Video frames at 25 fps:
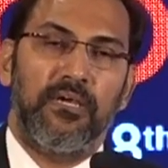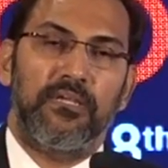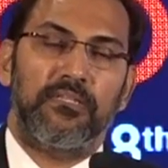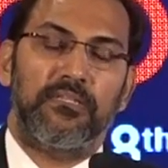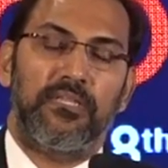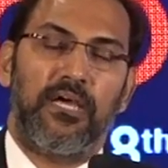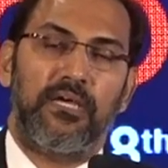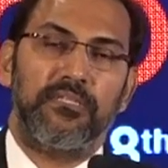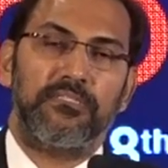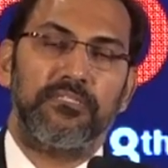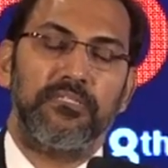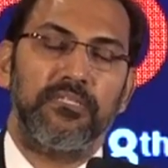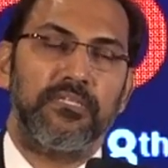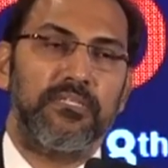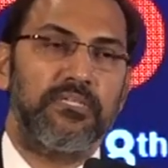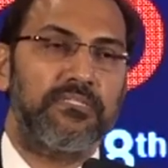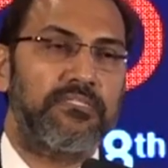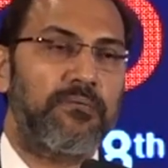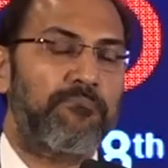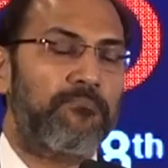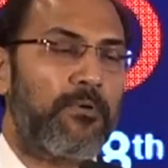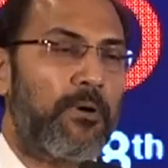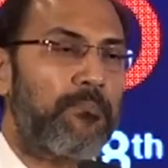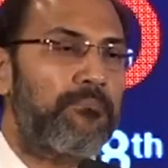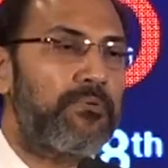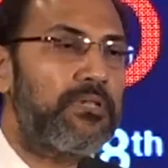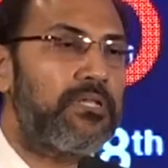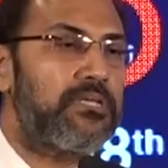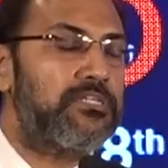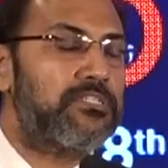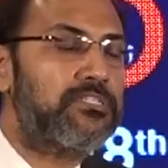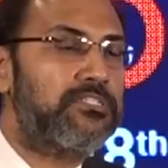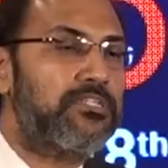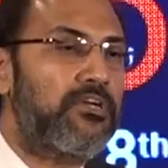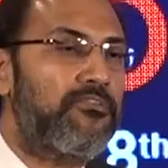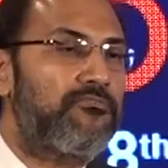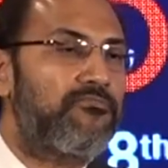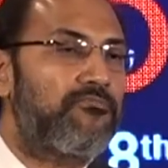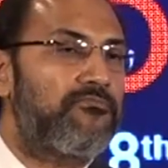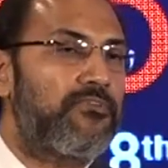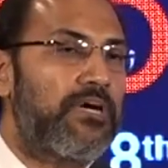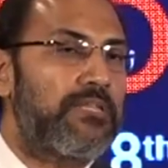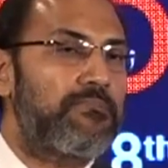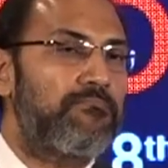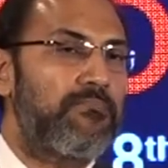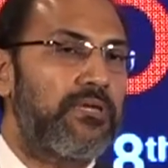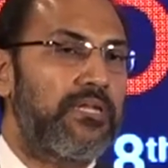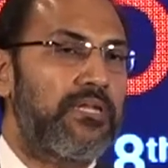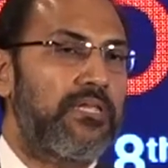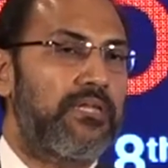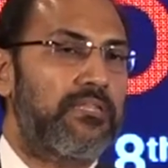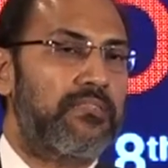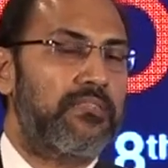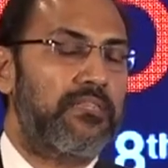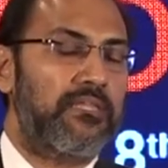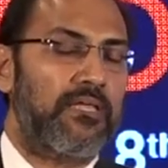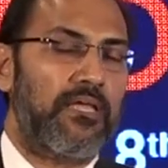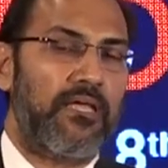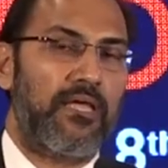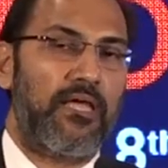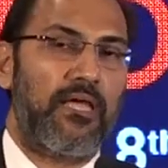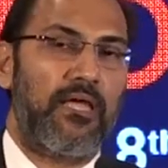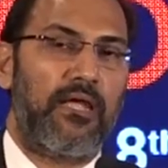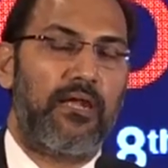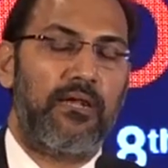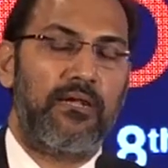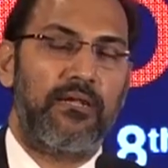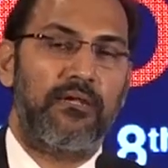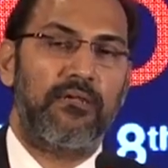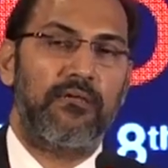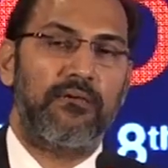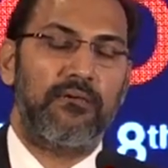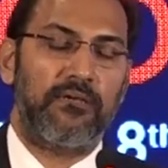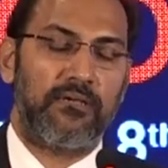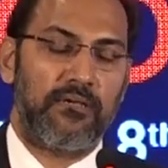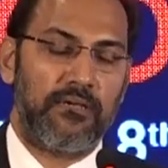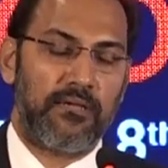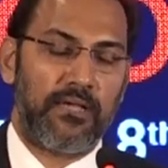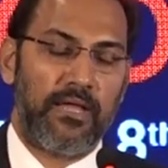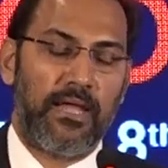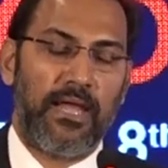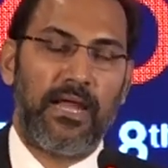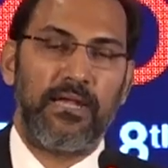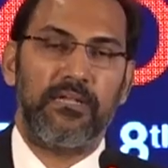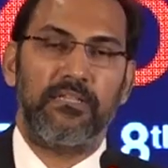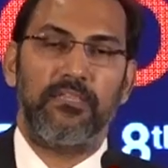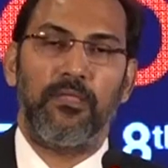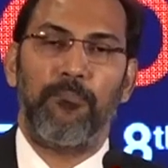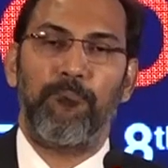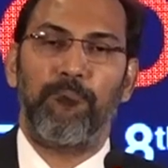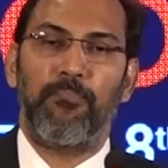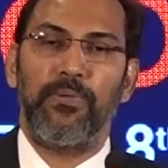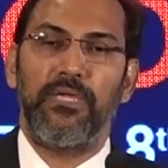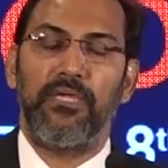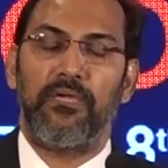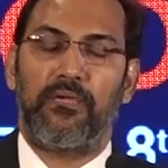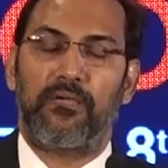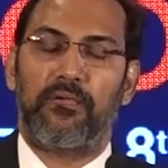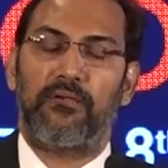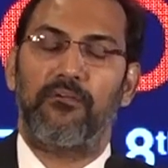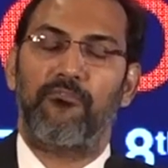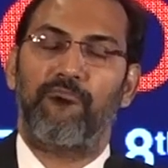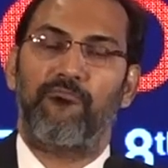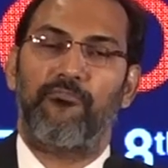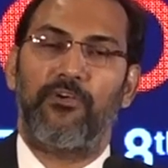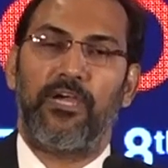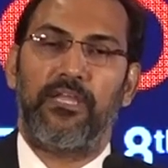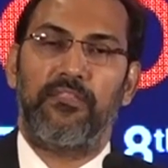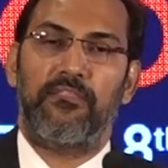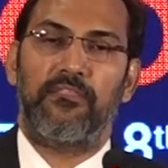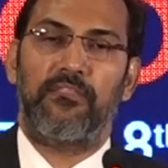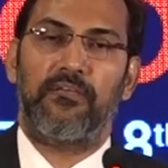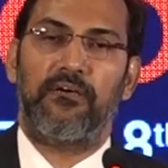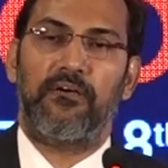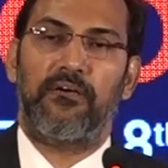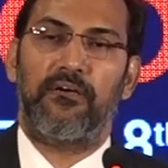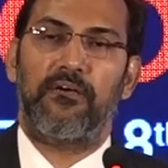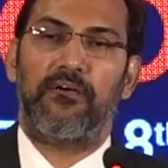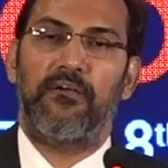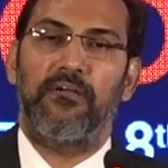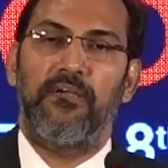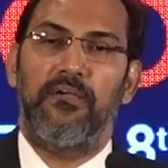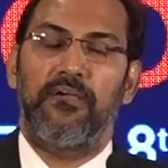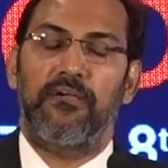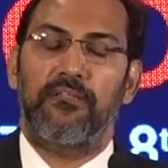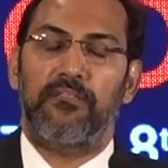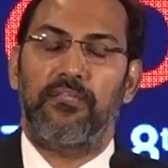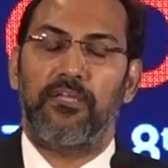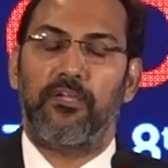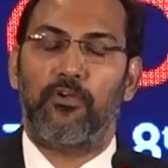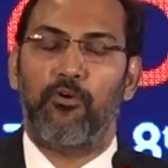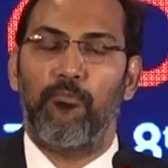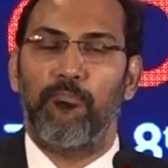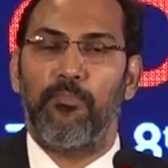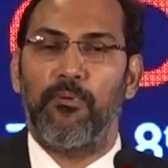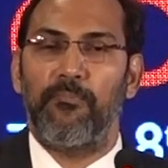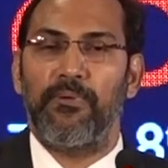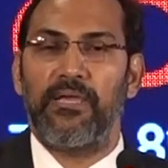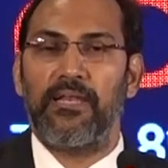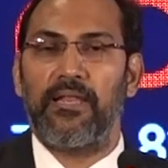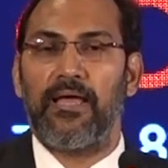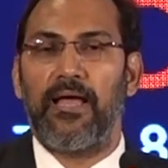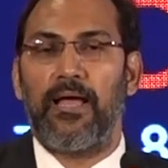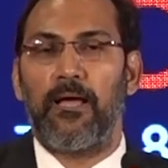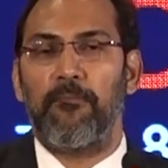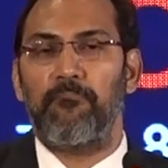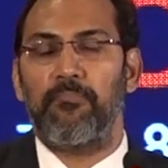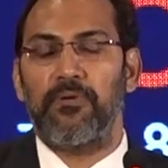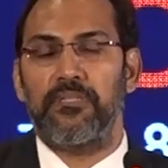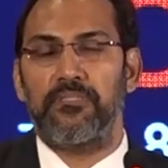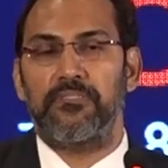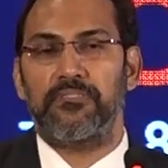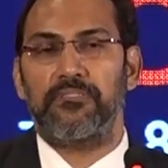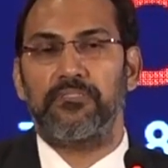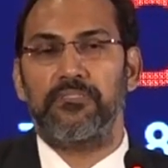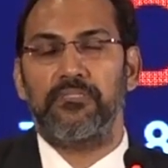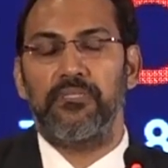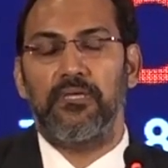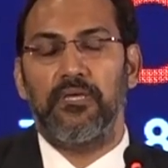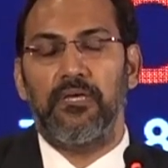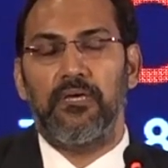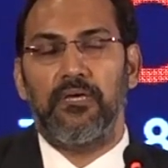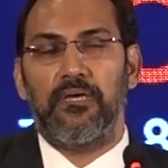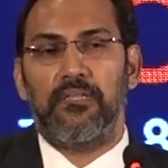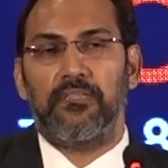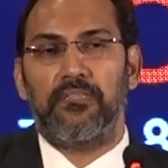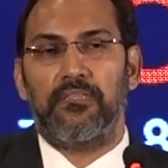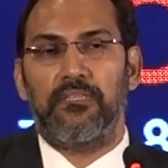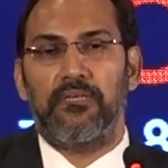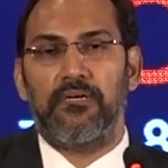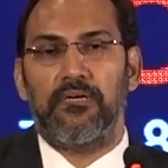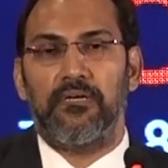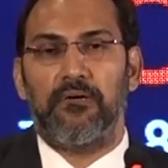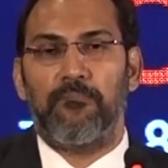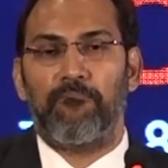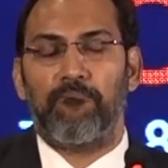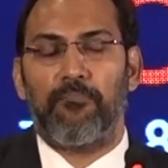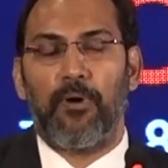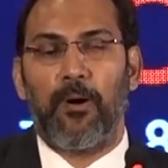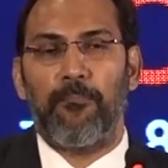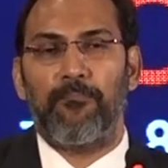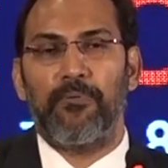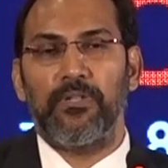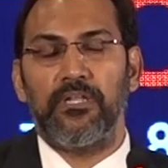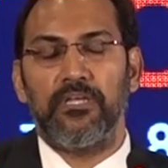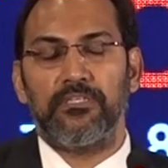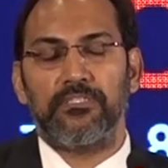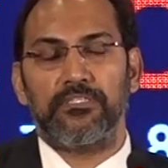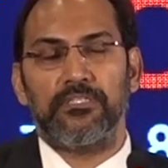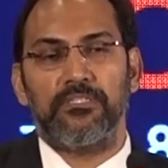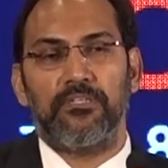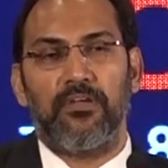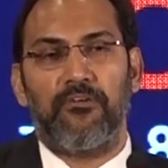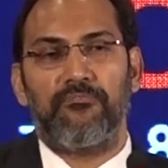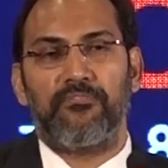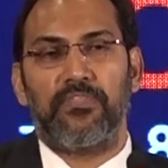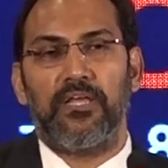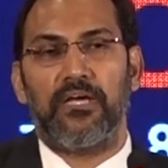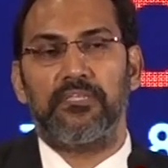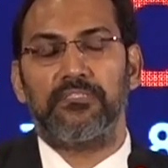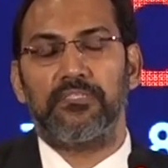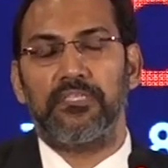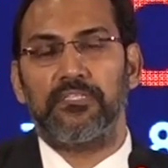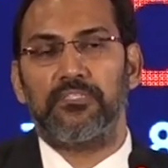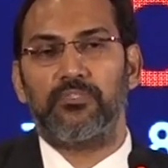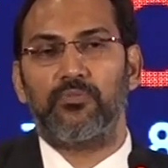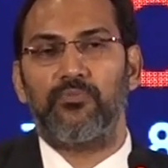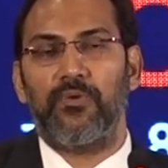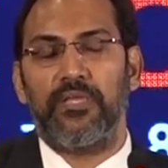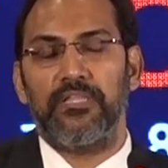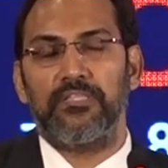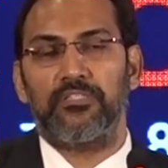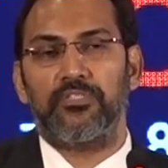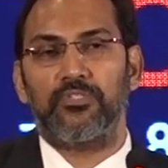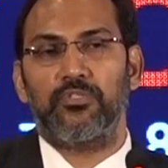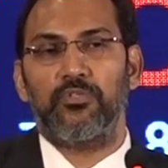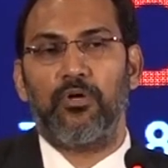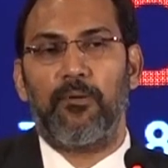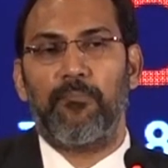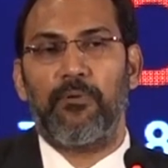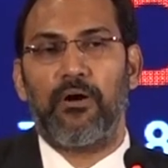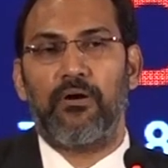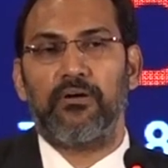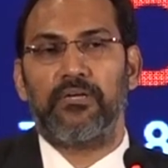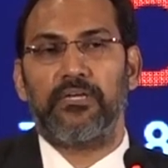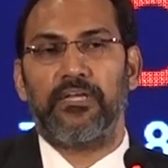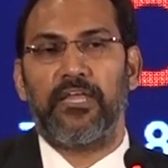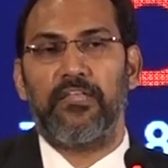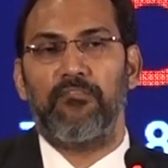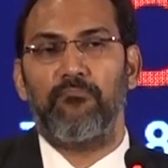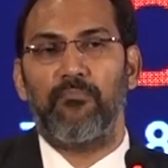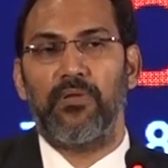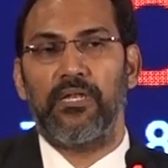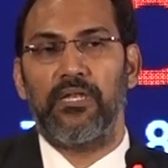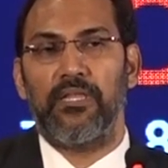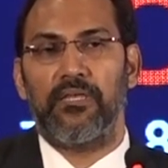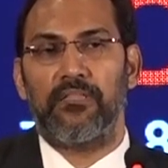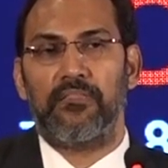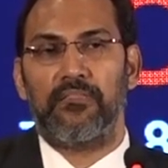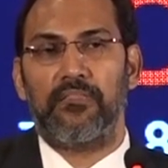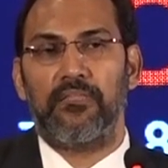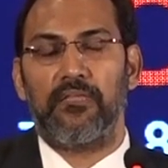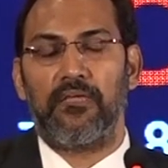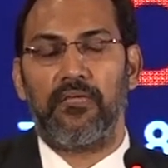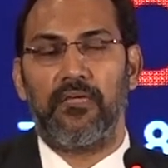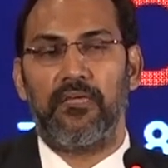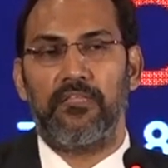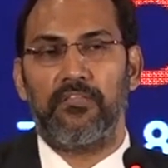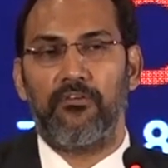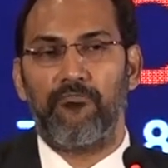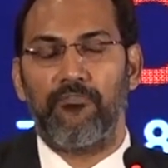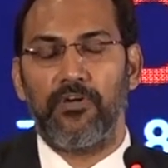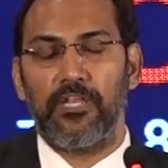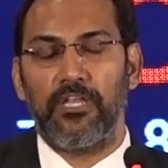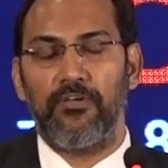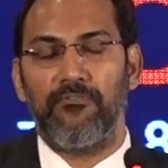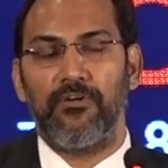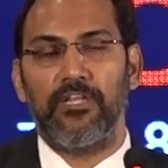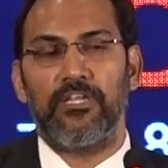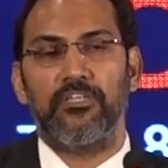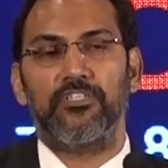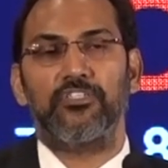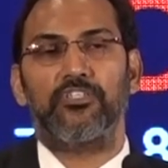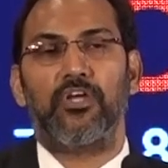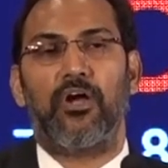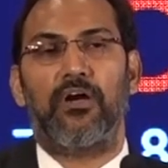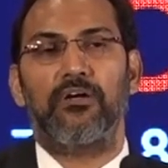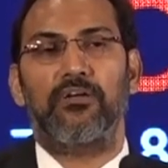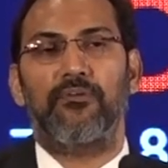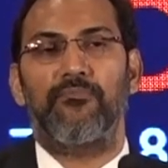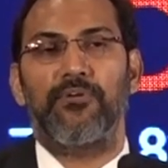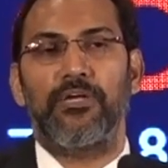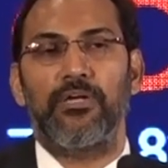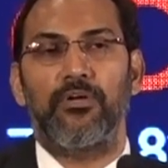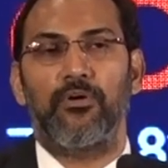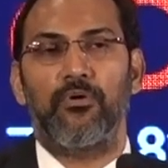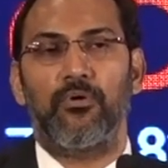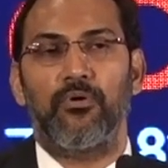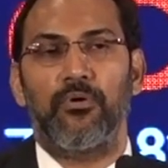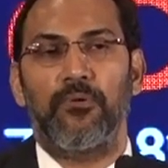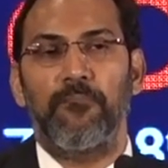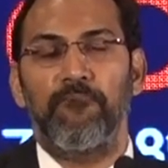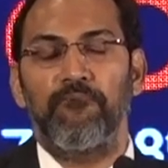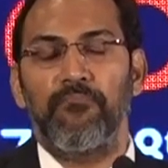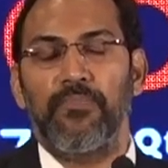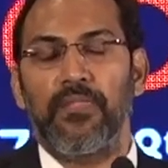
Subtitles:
Nasik is a population of 1 million. And at the peak, when the Kumbh Mela happens, the population of Nasik swells to about 10 million in a very, very short window.